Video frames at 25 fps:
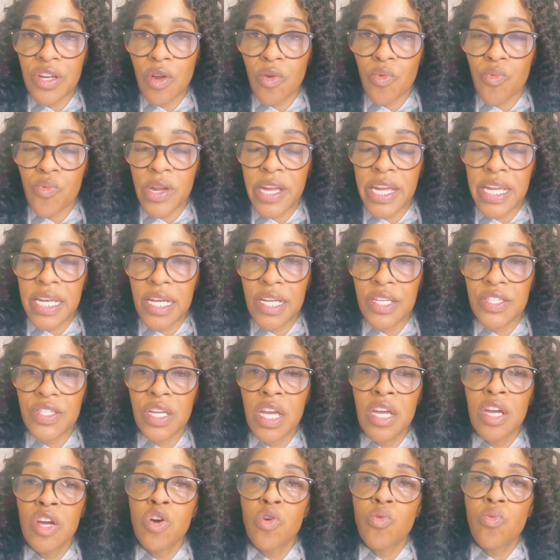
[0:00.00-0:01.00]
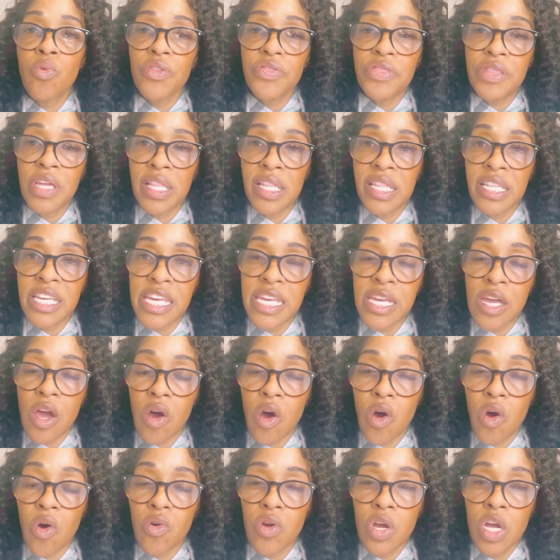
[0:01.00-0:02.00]
arenas with the
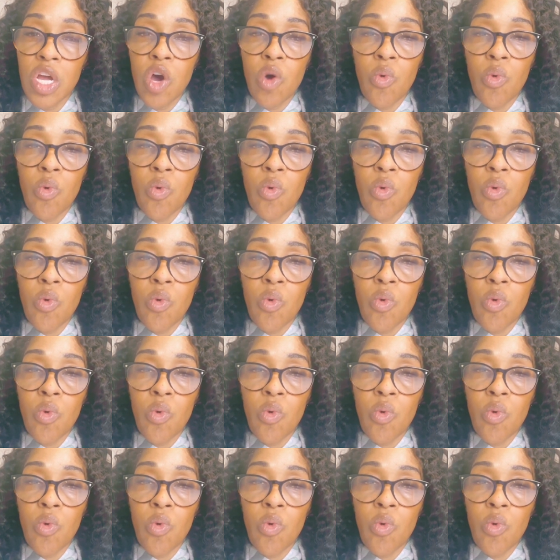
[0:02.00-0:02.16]
Leo,